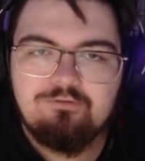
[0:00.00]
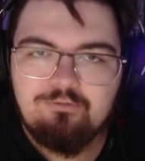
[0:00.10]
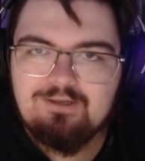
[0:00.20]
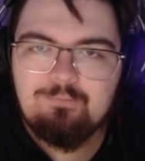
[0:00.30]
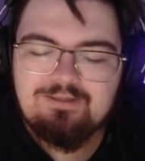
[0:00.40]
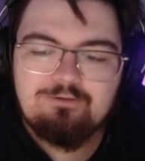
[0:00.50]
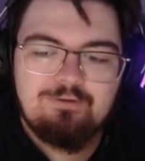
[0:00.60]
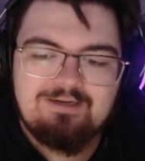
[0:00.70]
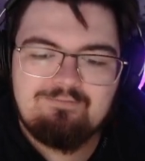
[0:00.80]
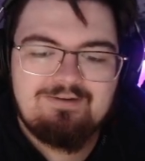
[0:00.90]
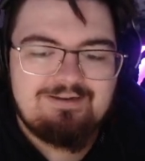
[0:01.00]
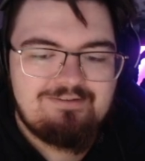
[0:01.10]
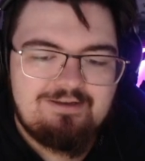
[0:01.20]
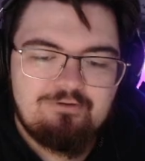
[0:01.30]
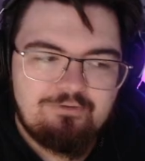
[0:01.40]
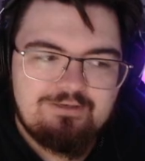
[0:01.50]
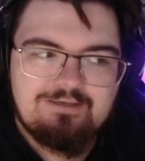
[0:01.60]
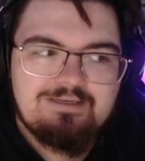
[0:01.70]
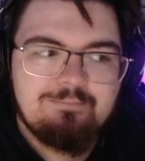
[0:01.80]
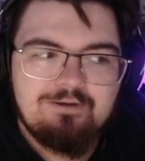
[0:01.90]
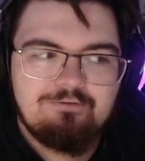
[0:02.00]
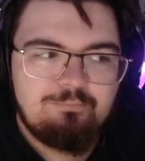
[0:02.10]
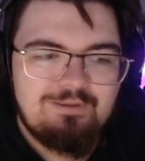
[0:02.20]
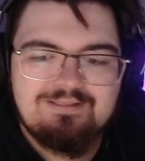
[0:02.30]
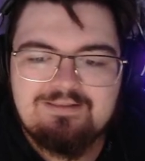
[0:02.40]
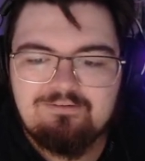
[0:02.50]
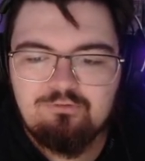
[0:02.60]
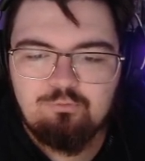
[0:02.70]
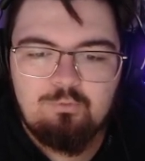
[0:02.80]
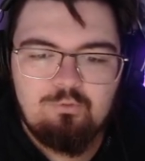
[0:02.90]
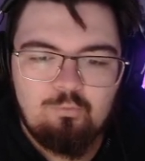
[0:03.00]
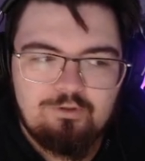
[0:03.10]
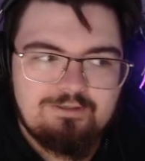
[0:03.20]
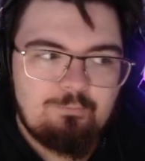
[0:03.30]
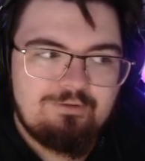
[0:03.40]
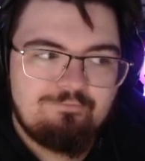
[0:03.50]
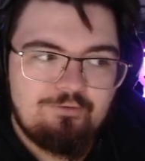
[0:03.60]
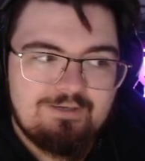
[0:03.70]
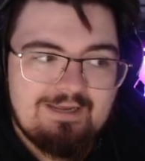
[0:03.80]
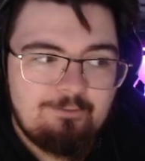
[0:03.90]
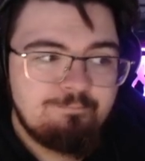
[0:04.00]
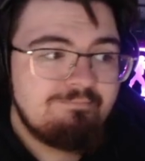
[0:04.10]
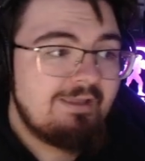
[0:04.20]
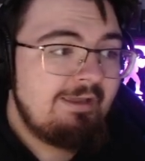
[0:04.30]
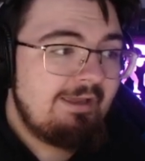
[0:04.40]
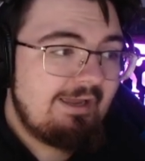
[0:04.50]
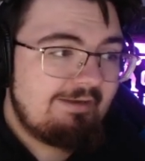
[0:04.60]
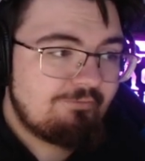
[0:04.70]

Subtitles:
so that way that you can have a nice angle into E-box, but this is what we're working with for now. After